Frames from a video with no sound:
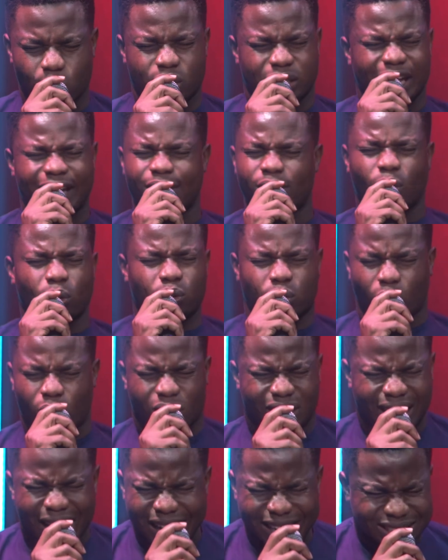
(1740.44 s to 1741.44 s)
say no to
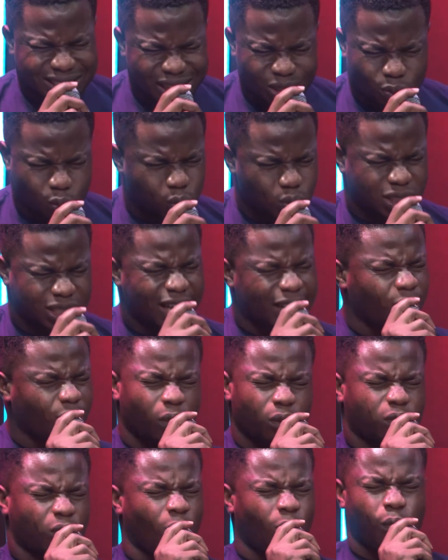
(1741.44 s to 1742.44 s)
crisis, yes, yes, we say yes, no
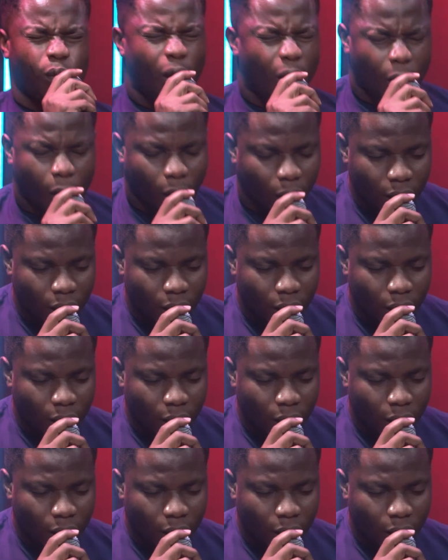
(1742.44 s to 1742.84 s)
yes, to yes, war.